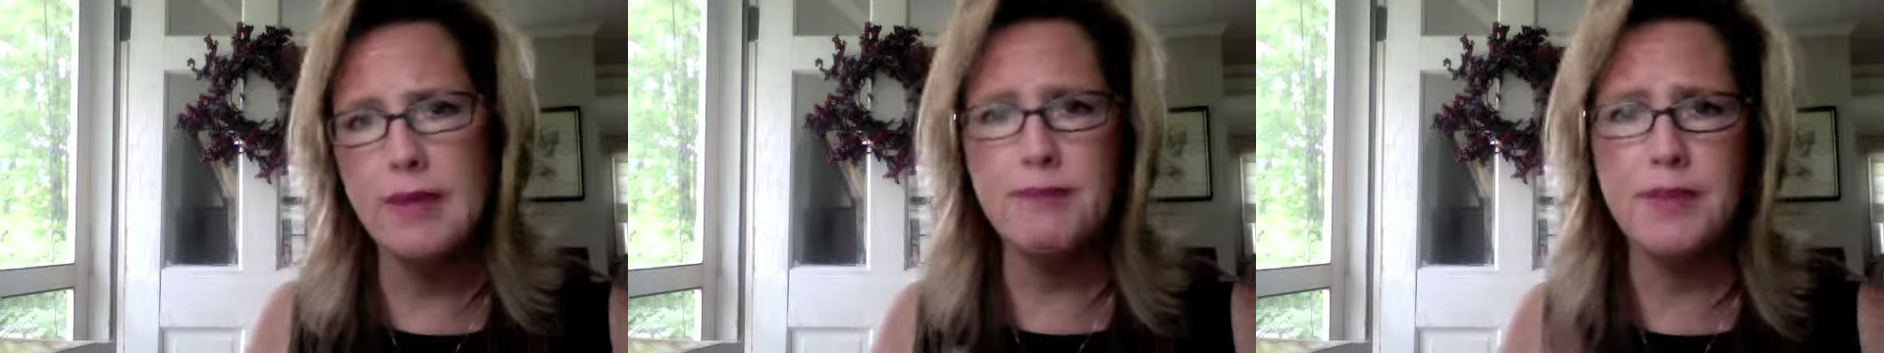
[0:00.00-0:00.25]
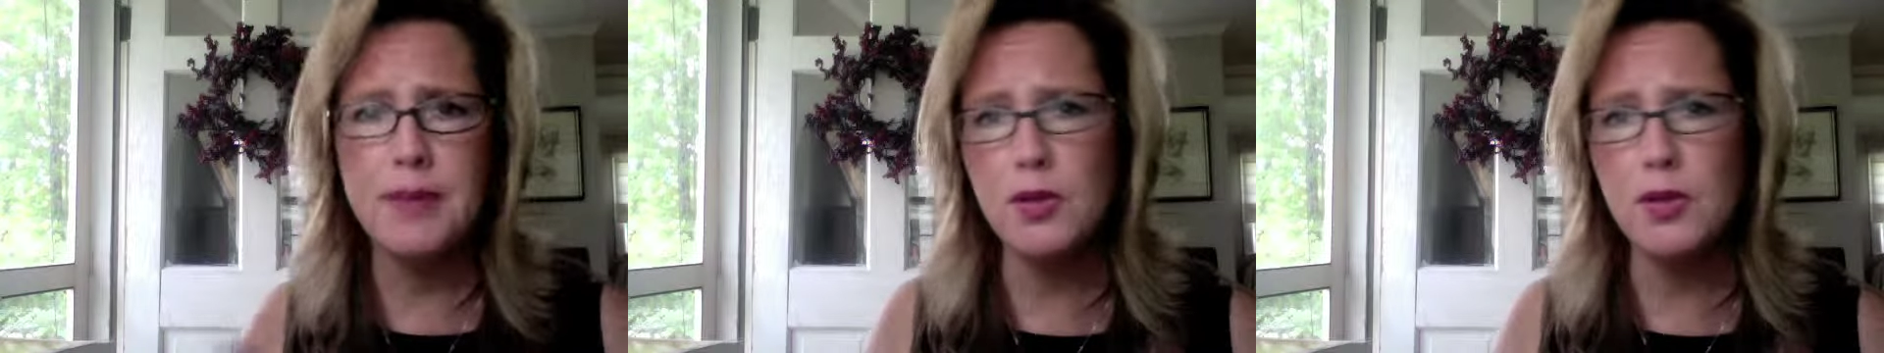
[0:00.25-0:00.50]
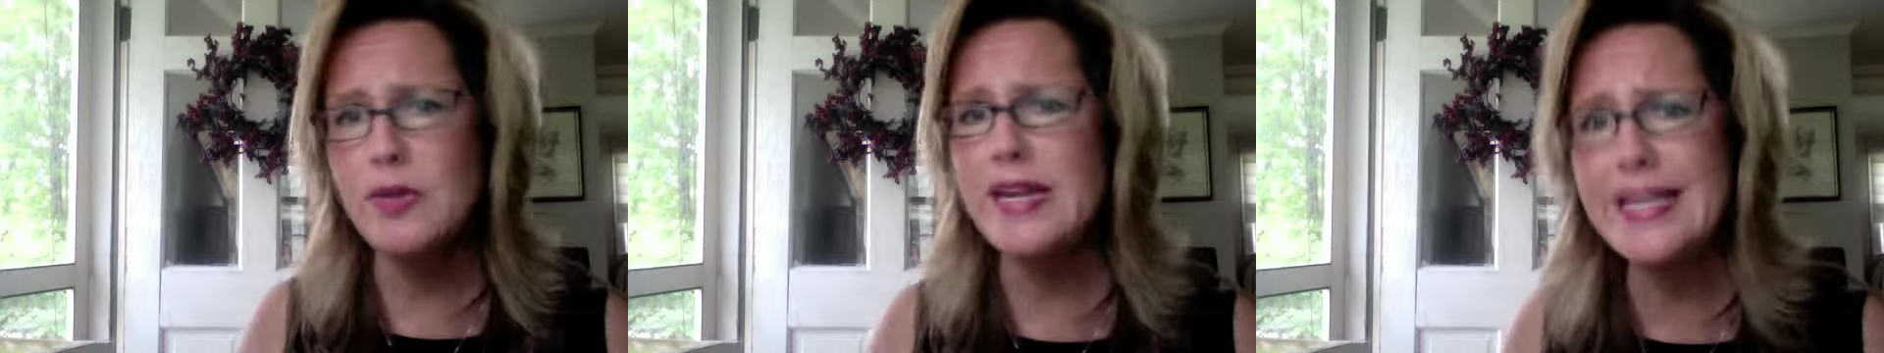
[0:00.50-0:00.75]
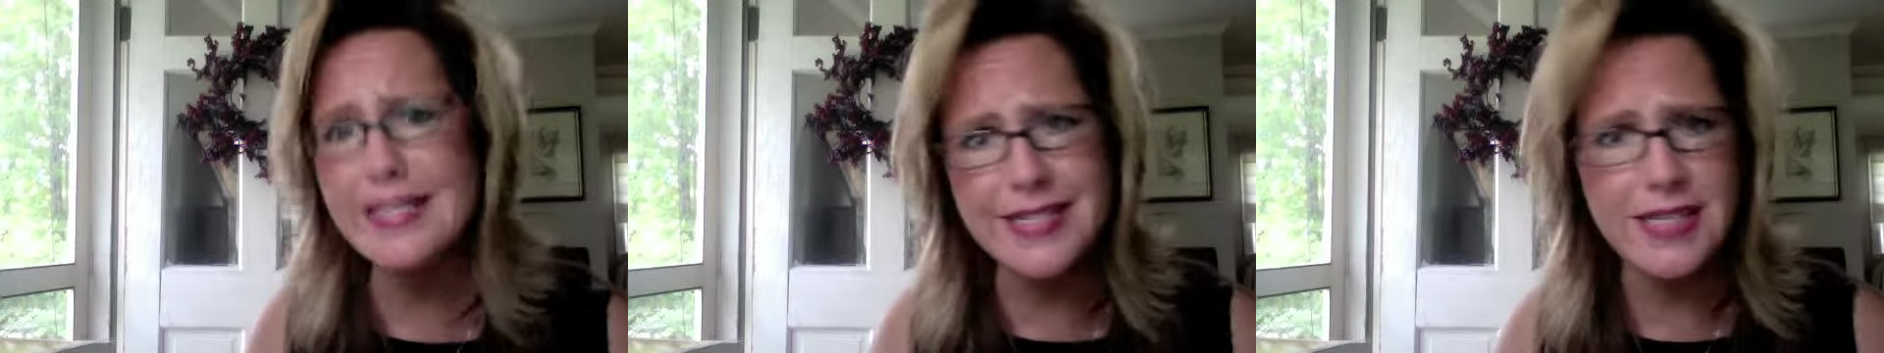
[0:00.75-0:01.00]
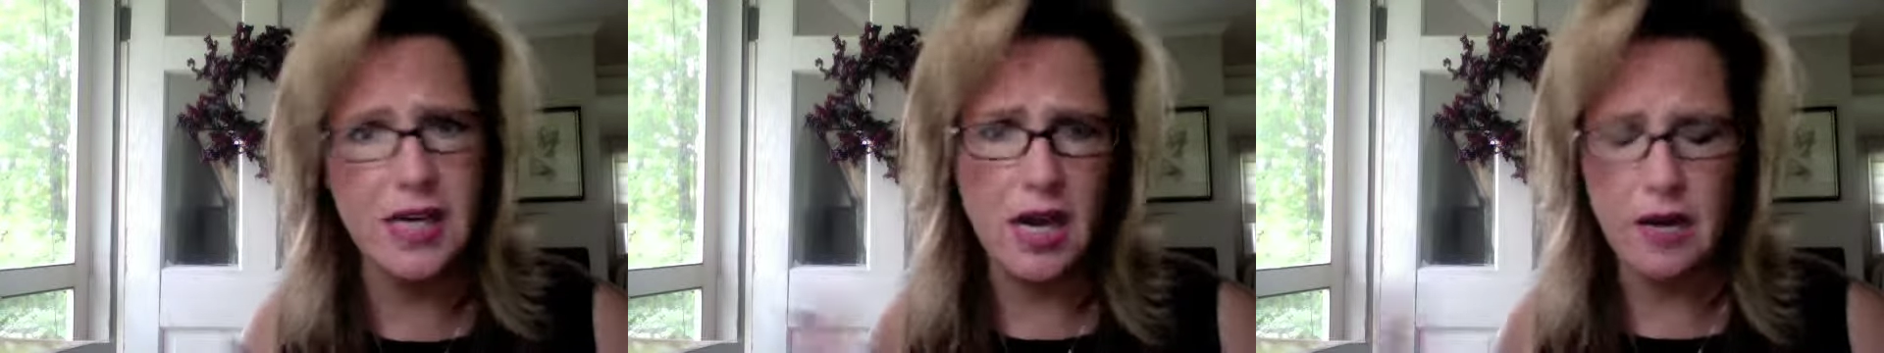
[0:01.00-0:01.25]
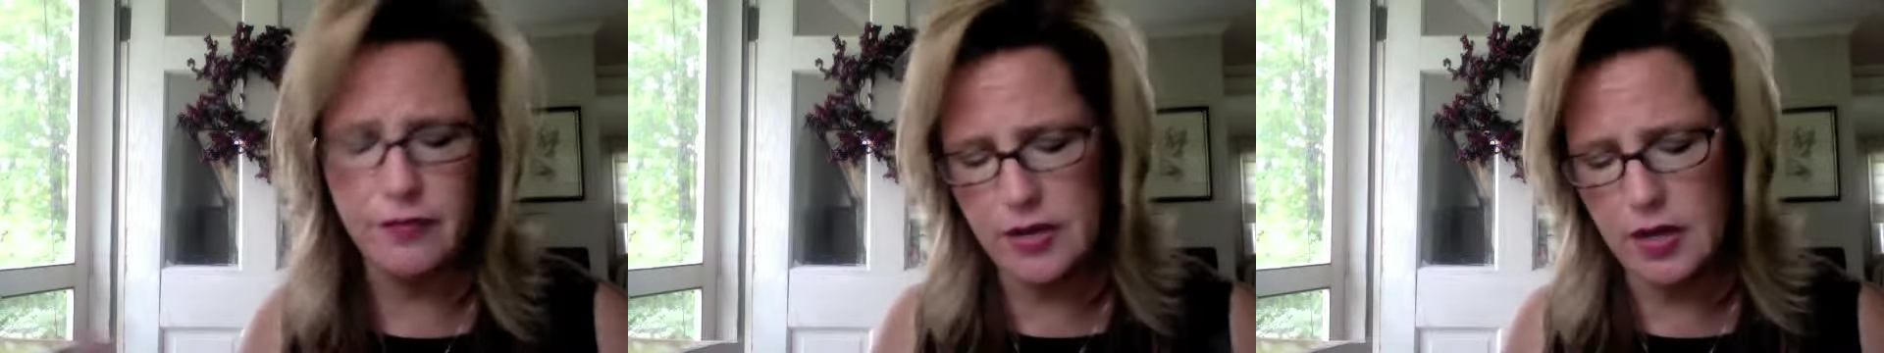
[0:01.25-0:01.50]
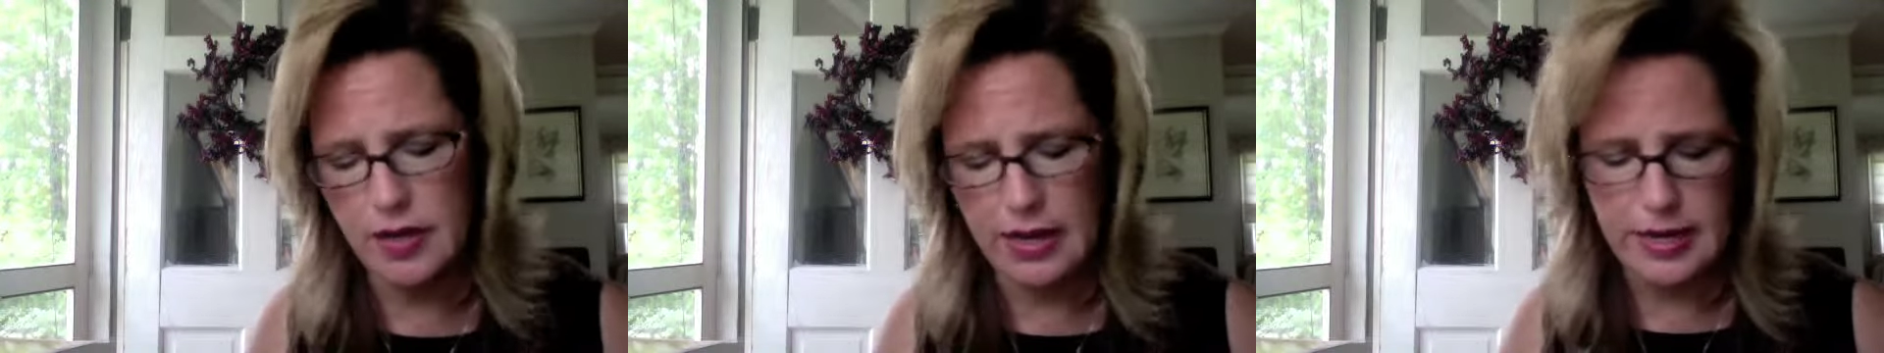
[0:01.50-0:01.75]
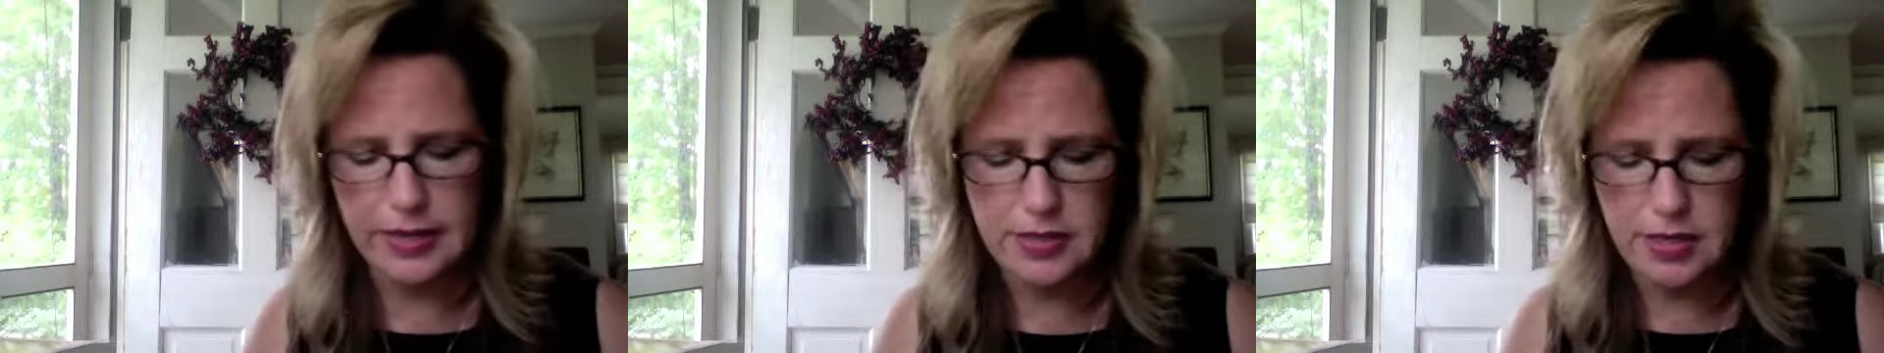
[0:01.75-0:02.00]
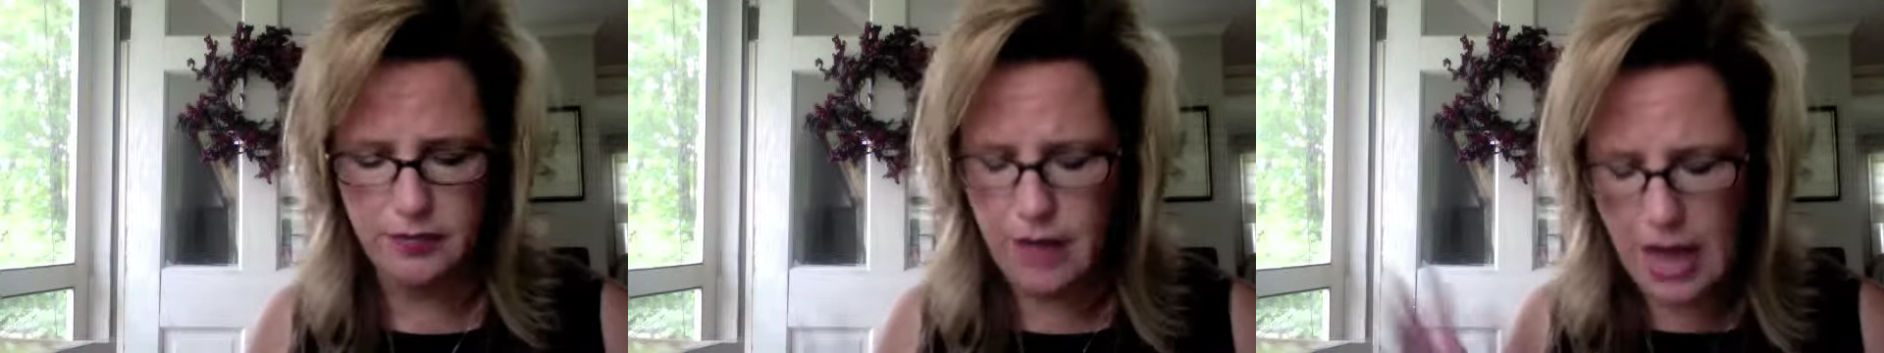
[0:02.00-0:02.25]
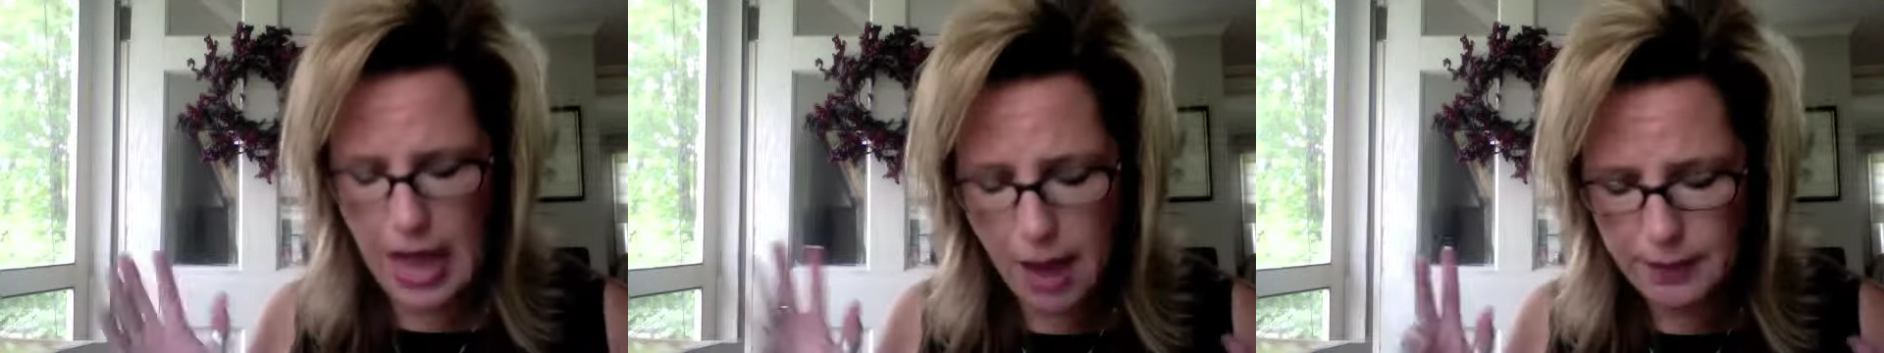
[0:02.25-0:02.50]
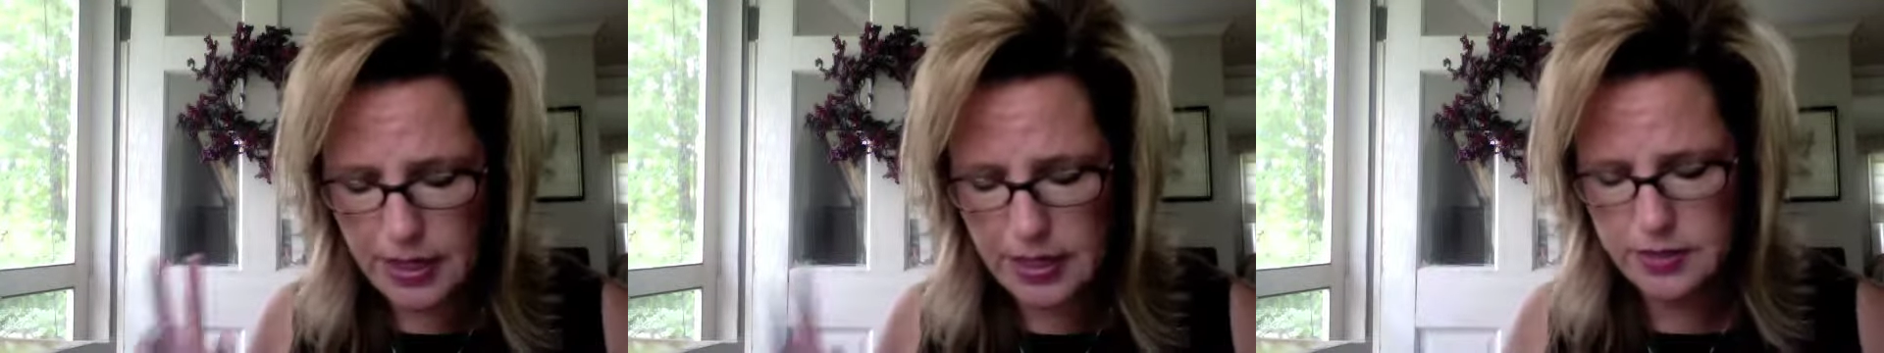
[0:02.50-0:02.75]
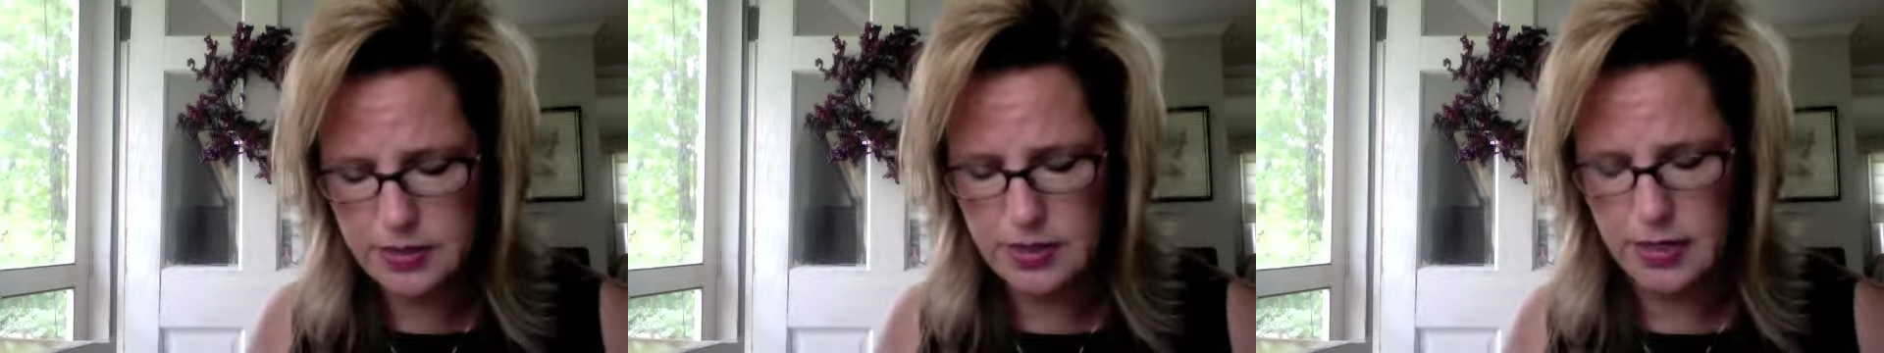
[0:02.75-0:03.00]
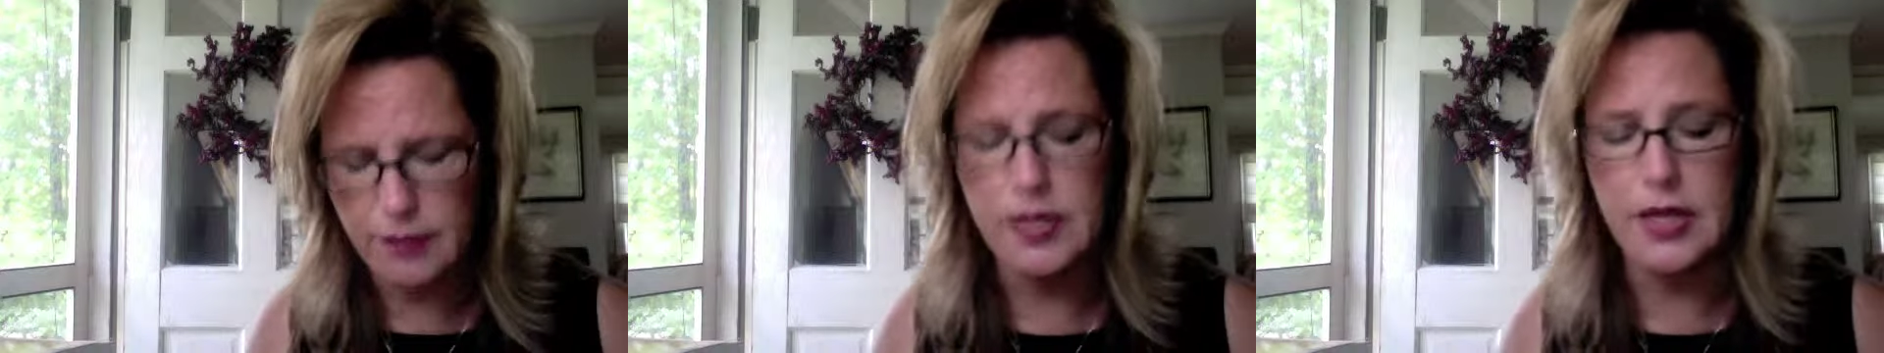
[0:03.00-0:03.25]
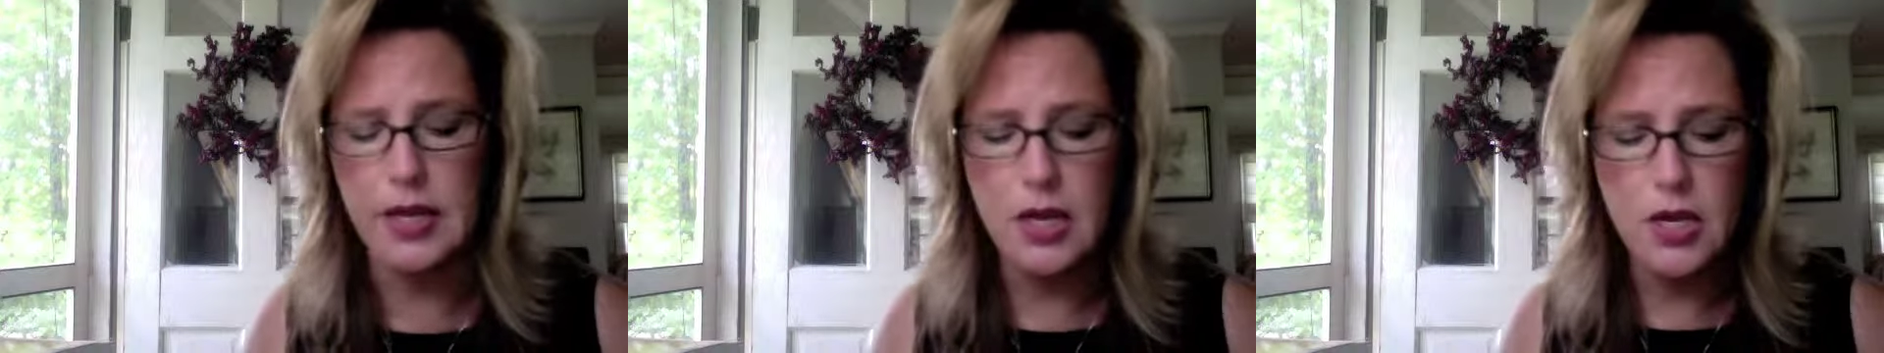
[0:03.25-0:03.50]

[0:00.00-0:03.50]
people who knit stuff and all that kind of stuff, hobbyists and everything.